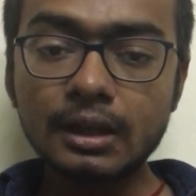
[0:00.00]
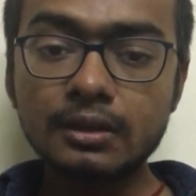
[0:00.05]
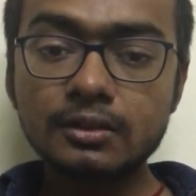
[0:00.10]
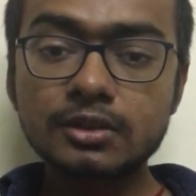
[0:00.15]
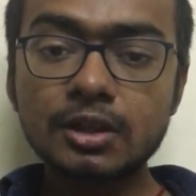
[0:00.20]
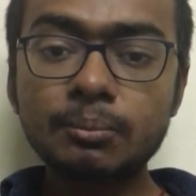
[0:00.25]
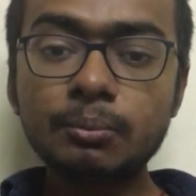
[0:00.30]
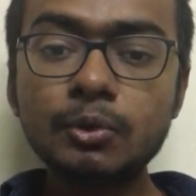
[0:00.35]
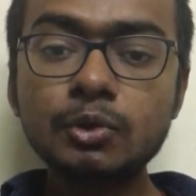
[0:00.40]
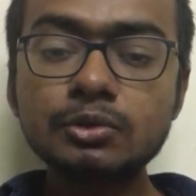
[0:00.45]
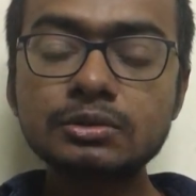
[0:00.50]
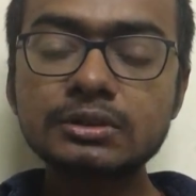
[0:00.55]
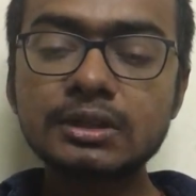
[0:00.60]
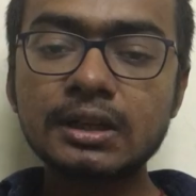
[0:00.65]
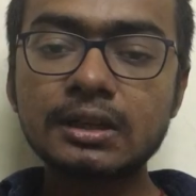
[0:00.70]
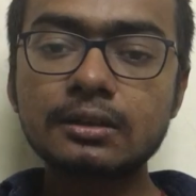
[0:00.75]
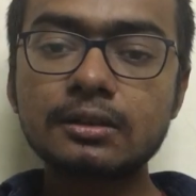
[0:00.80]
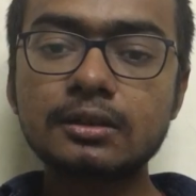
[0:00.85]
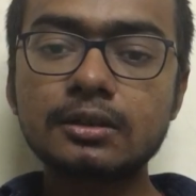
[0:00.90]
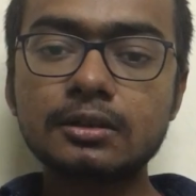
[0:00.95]
Suppose
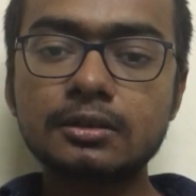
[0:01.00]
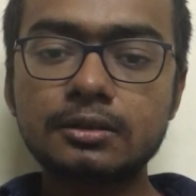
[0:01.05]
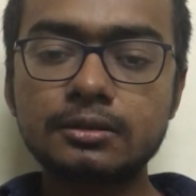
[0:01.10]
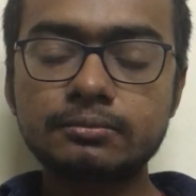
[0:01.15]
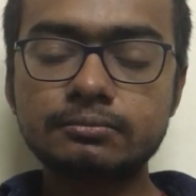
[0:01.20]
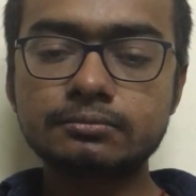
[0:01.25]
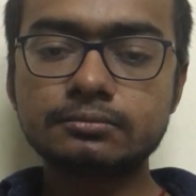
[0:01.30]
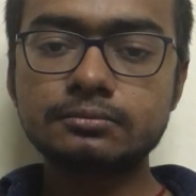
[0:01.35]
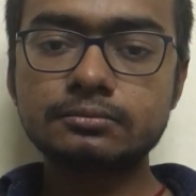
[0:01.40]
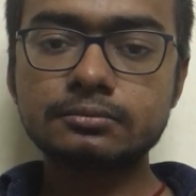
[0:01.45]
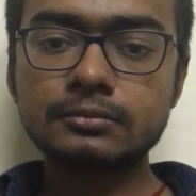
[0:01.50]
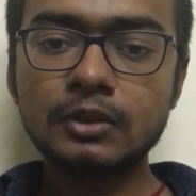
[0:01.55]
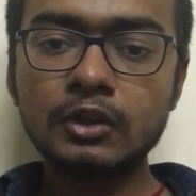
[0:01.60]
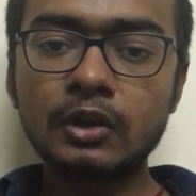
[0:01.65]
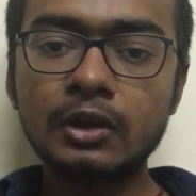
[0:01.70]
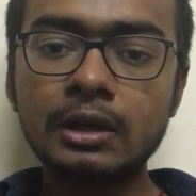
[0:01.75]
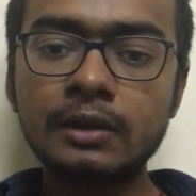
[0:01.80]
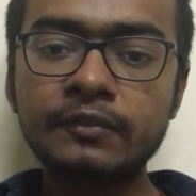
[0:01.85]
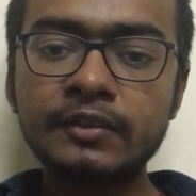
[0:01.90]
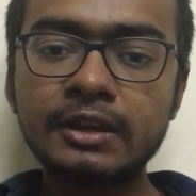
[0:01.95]
that
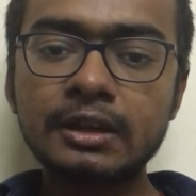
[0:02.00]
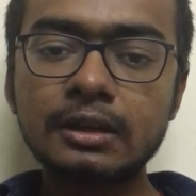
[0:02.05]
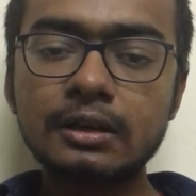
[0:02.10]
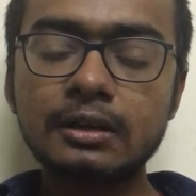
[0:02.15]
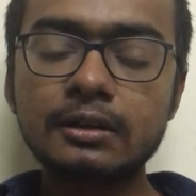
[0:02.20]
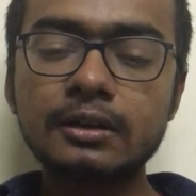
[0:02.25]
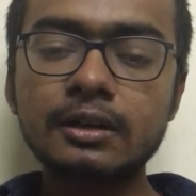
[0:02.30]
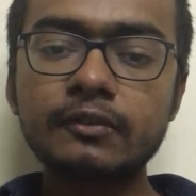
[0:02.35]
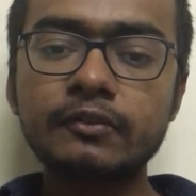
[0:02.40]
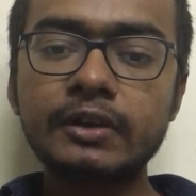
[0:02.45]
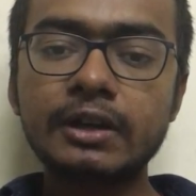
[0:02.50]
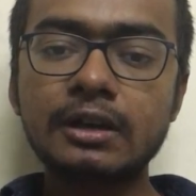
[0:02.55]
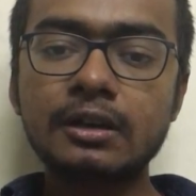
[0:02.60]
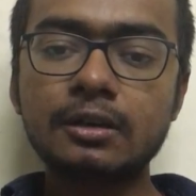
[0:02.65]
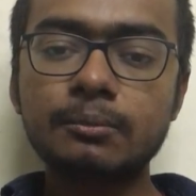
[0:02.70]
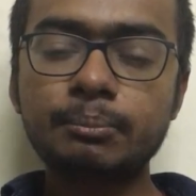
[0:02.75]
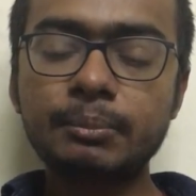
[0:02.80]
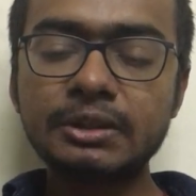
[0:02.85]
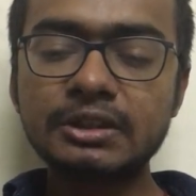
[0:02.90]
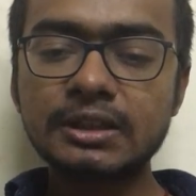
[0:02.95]
you're living in a country
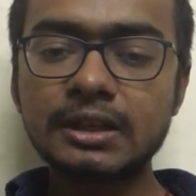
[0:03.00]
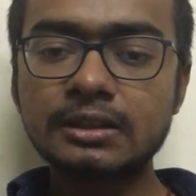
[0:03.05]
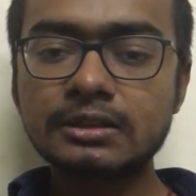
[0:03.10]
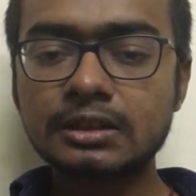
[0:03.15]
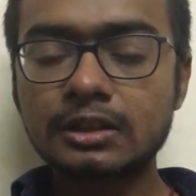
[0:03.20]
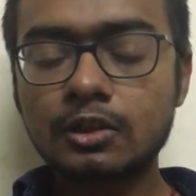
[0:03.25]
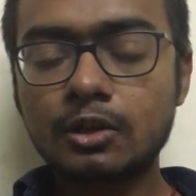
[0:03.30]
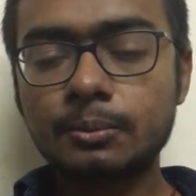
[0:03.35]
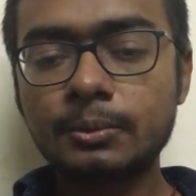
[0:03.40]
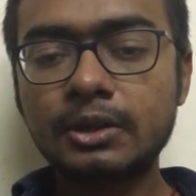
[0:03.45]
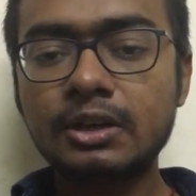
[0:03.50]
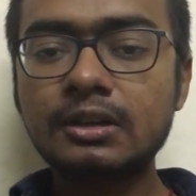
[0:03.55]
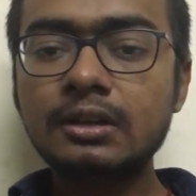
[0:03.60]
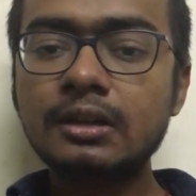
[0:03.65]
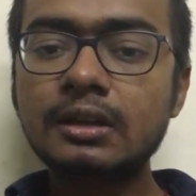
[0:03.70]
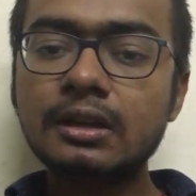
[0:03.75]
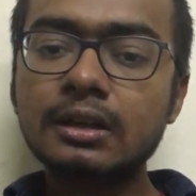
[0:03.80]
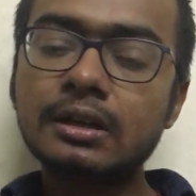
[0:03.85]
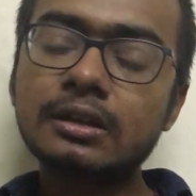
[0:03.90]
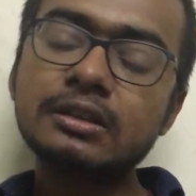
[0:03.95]
where pizza is a
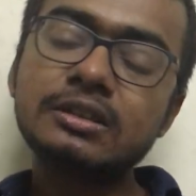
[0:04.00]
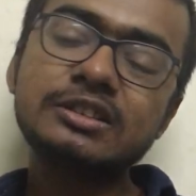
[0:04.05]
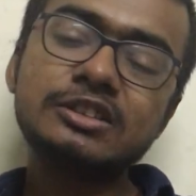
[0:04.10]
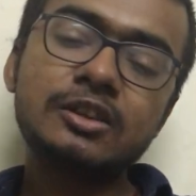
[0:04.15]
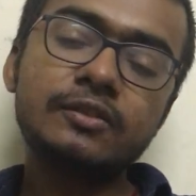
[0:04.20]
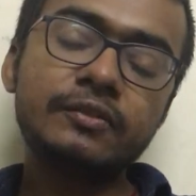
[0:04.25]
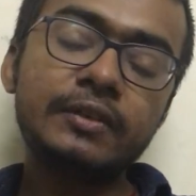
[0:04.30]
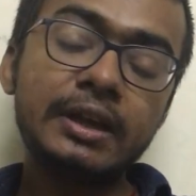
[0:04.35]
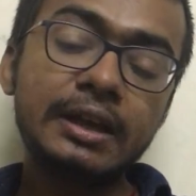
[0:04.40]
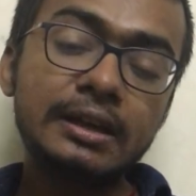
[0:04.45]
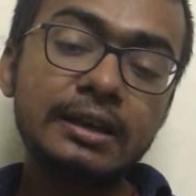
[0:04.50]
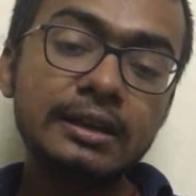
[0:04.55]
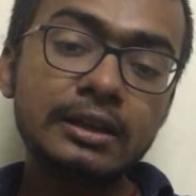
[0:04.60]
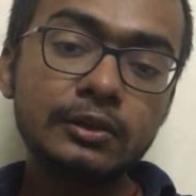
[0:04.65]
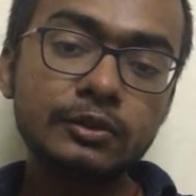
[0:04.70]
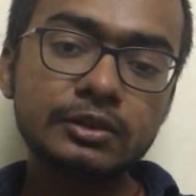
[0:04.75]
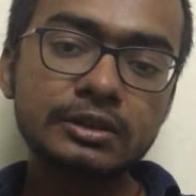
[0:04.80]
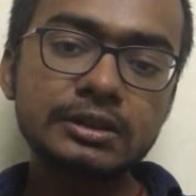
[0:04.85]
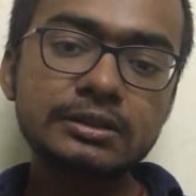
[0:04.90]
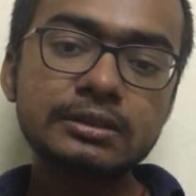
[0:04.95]
commodity and is of daily
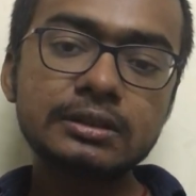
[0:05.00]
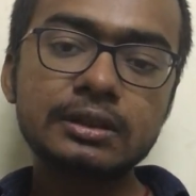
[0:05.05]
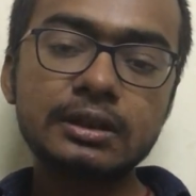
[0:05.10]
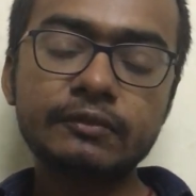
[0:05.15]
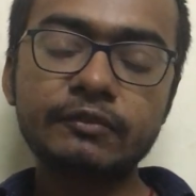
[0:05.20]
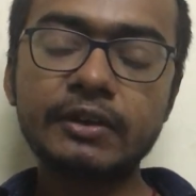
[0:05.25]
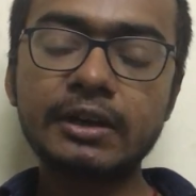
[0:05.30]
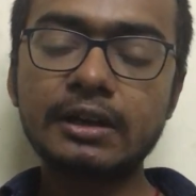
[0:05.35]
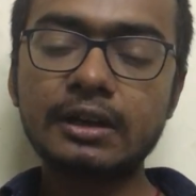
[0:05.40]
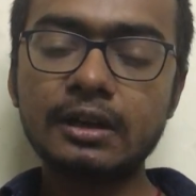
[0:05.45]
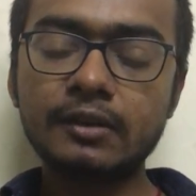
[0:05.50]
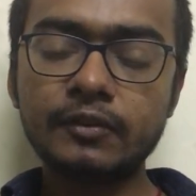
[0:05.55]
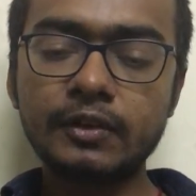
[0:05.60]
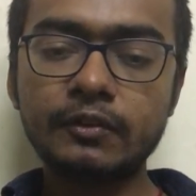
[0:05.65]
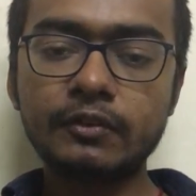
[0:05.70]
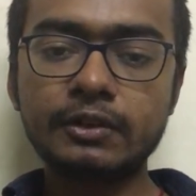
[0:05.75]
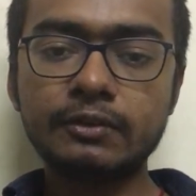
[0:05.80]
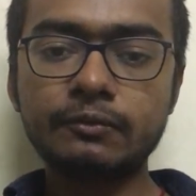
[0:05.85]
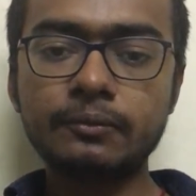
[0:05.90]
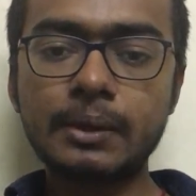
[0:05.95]
uses, where
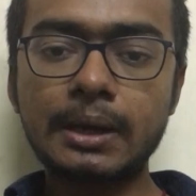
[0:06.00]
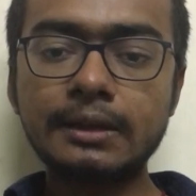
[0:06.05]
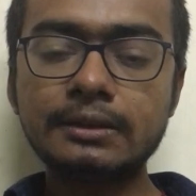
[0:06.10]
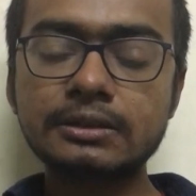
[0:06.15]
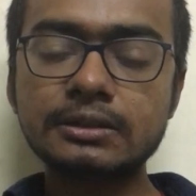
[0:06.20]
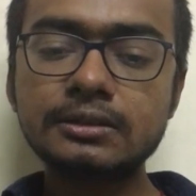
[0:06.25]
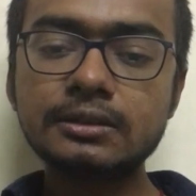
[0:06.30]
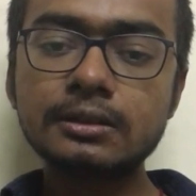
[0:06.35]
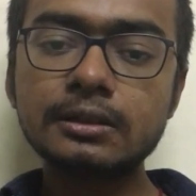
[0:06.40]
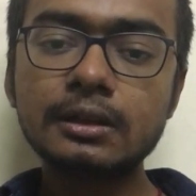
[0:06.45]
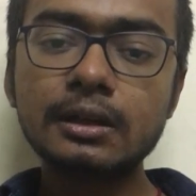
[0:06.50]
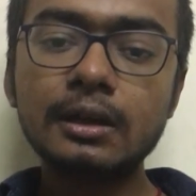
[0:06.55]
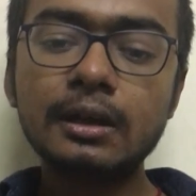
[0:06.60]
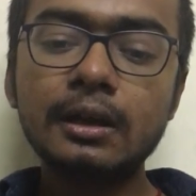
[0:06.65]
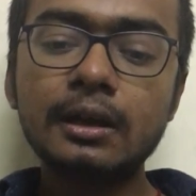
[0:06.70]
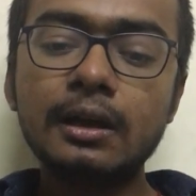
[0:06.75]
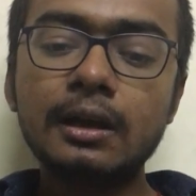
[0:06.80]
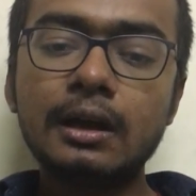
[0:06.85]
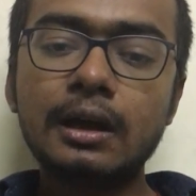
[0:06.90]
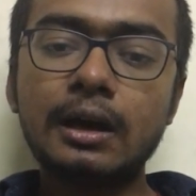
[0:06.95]
everyone buys it,
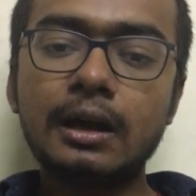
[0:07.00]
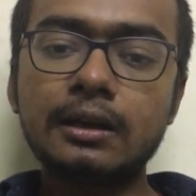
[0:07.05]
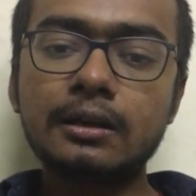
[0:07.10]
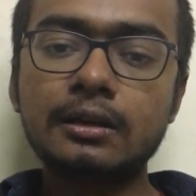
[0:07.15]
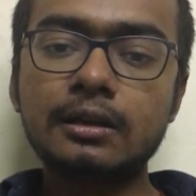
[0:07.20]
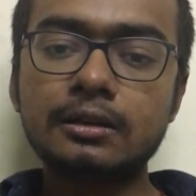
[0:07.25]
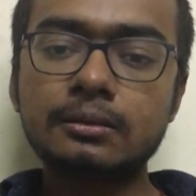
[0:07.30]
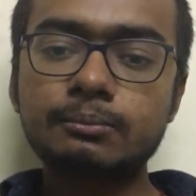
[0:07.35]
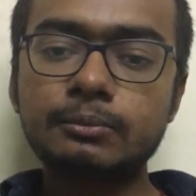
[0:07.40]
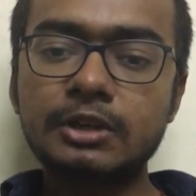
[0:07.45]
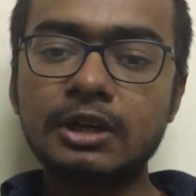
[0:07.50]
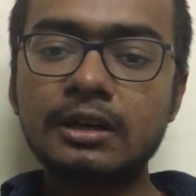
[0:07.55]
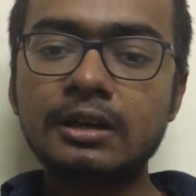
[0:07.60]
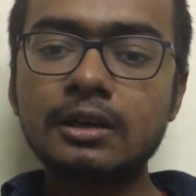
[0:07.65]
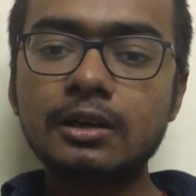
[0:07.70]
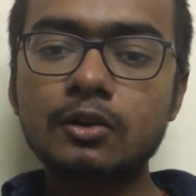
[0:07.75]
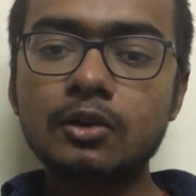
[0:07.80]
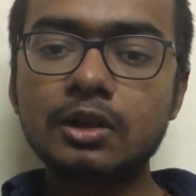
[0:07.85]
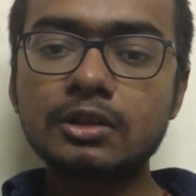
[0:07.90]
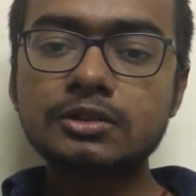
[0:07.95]
and the
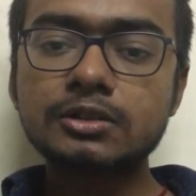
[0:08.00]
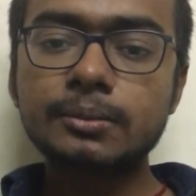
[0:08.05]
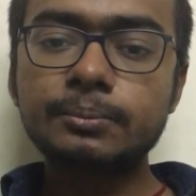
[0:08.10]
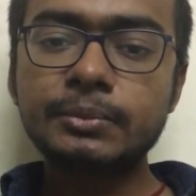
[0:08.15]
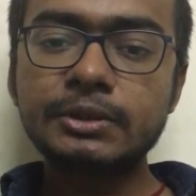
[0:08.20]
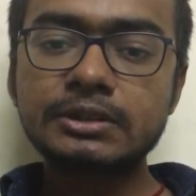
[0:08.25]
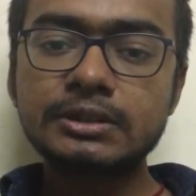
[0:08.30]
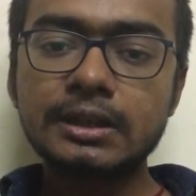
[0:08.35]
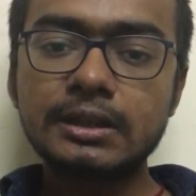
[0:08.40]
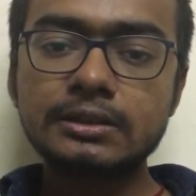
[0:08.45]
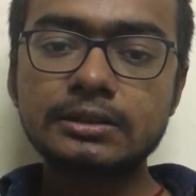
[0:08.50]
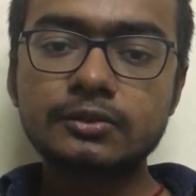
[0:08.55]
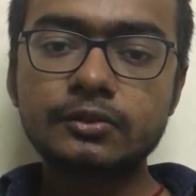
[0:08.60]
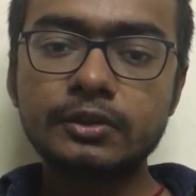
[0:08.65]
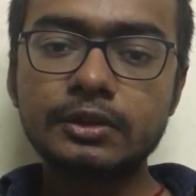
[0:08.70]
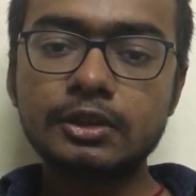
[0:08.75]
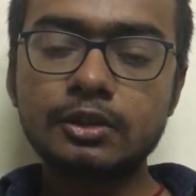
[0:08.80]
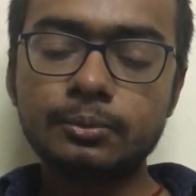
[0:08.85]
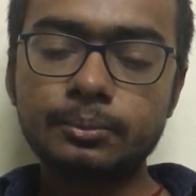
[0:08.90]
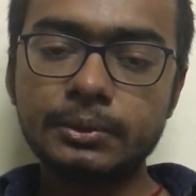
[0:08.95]
current cost of pizza is
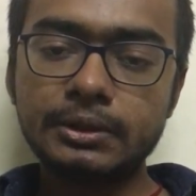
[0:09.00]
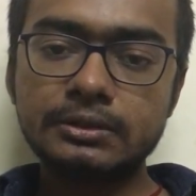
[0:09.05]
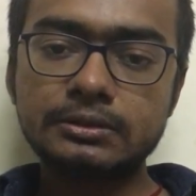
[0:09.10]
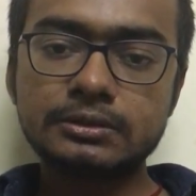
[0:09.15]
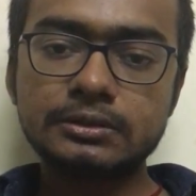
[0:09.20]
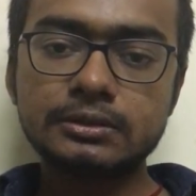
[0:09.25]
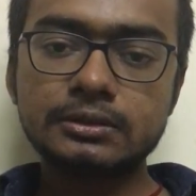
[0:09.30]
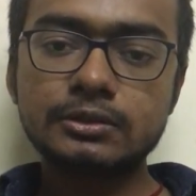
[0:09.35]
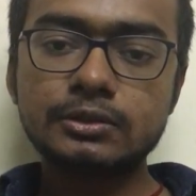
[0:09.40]
20 rupees.